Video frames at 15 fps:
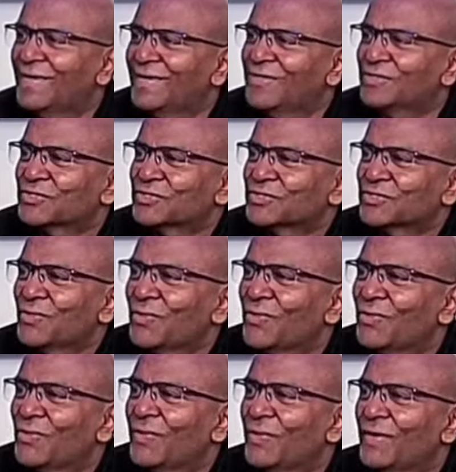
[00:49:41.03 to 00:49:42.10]

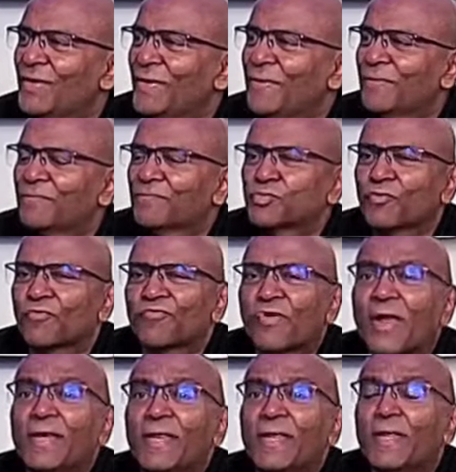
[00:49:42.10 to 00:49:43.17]
So
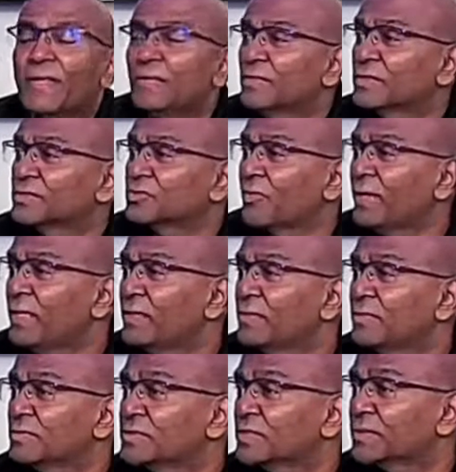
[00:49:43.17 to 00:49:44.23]
Friday, sorry,
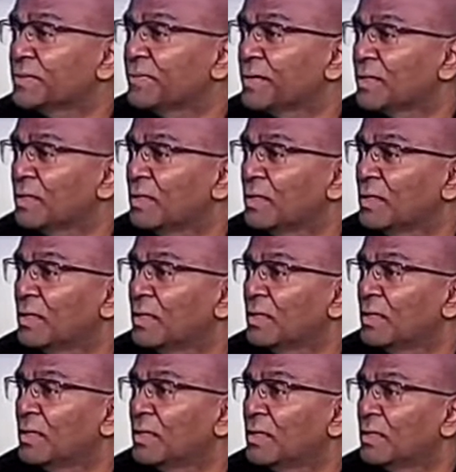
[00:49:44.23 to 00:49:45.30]
you want to say something?
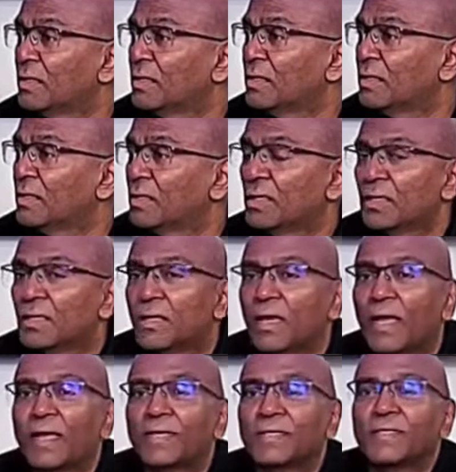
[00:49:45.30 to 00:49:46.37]
Vacancy.
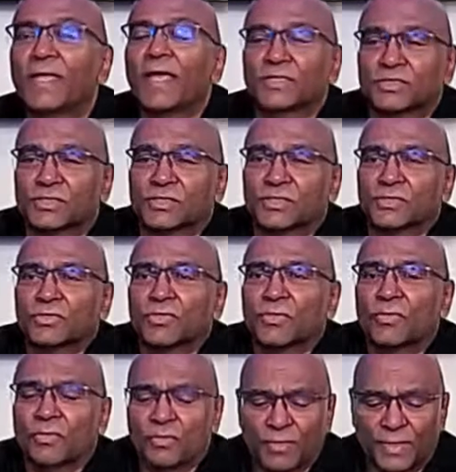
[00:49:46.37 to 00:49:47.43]
And yes,
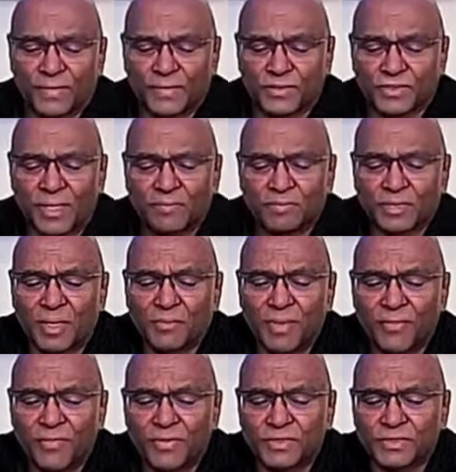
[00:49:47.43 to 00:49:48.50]
so at the same time,
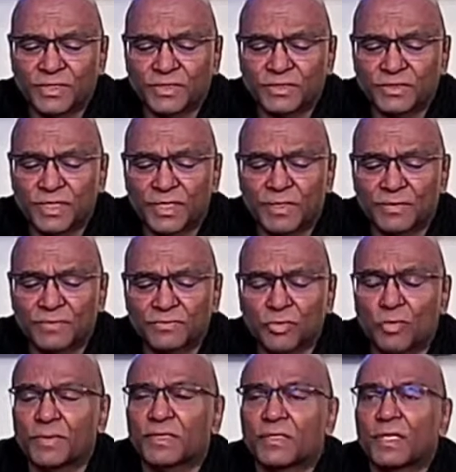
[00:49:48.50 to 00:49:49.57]
Mary has just
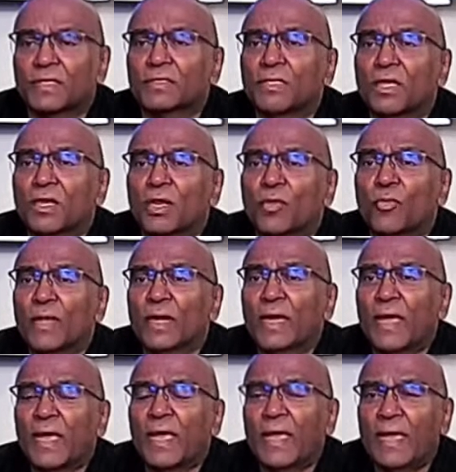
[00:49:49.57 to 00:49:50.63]
told me that we are
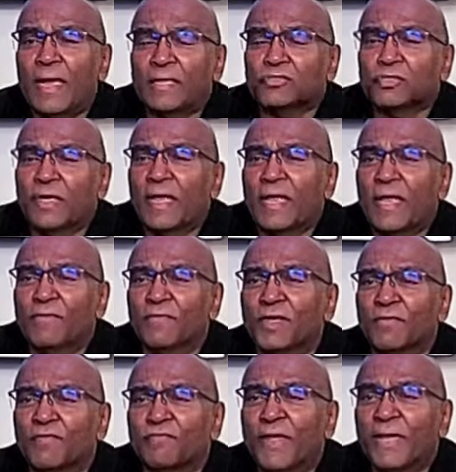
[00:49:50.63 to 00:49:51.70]
actually having
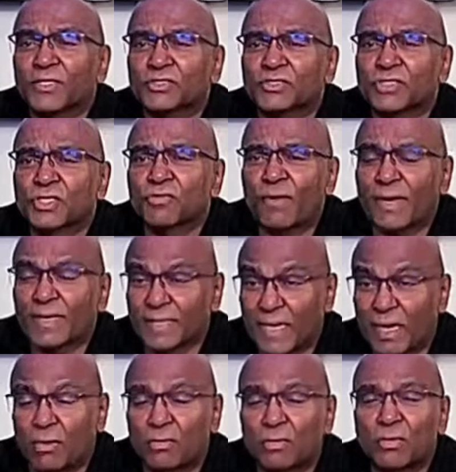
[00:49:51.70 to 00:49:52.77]
a vacancy right
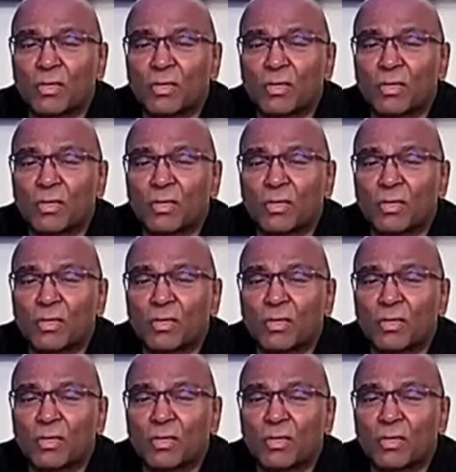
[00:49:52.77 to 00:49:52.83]
now